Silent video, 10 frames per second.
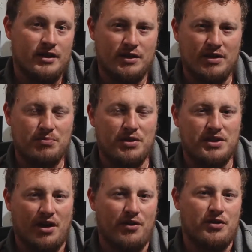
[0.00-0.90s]
She always
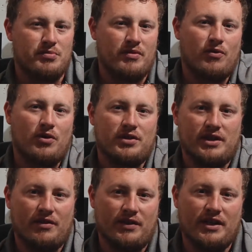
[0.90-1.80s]
puts others before
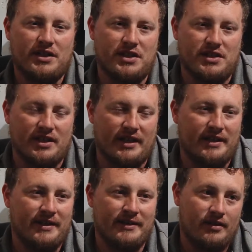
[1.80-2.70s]
herself, and it's just
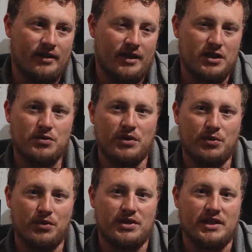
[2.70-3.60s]
like it's just really
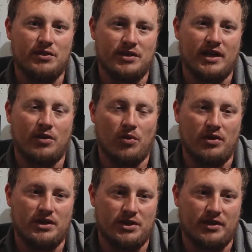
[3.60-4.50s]
cool to see those kind of
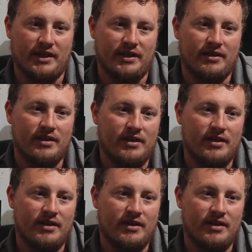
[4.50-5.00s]
qualities in your kid